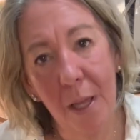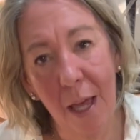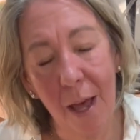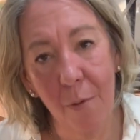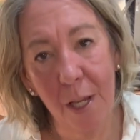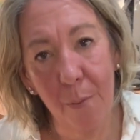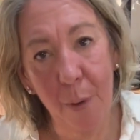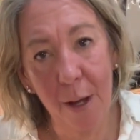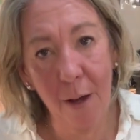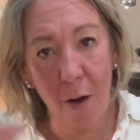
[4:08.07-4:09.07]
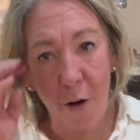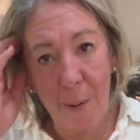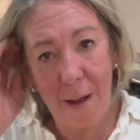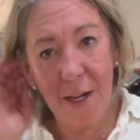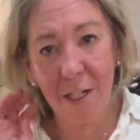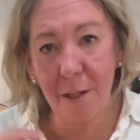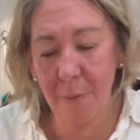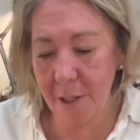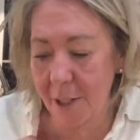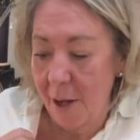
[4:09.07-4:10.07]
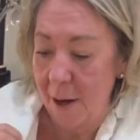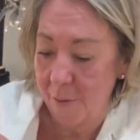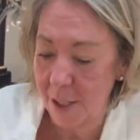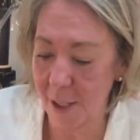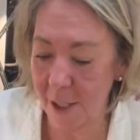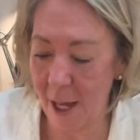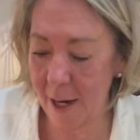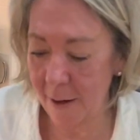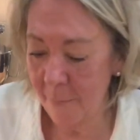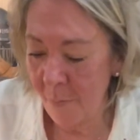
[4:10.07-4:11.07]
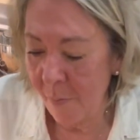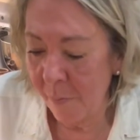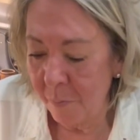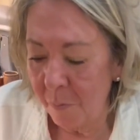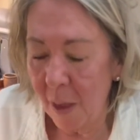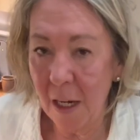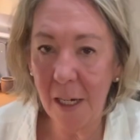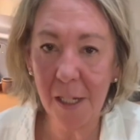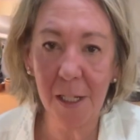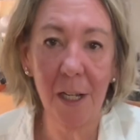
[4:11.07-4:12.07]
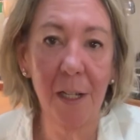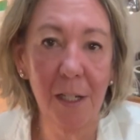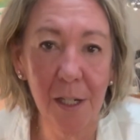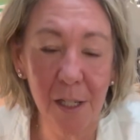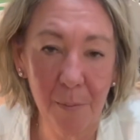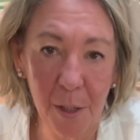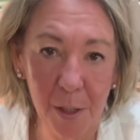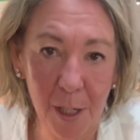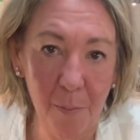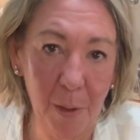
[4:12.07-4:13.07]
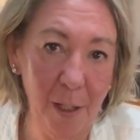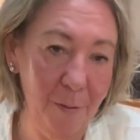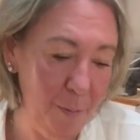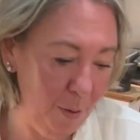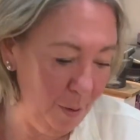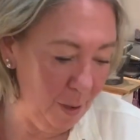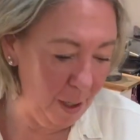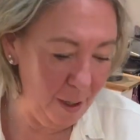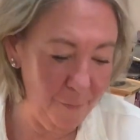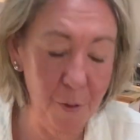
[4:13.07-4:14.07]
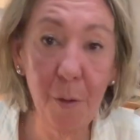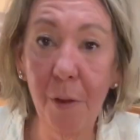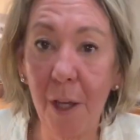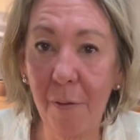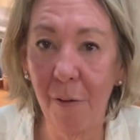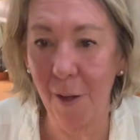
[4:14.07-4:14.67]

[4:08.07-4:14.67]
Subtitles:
The cat was hit by a car about 18 months ago, and ever since then, he's turned into the most unbelievable food thief.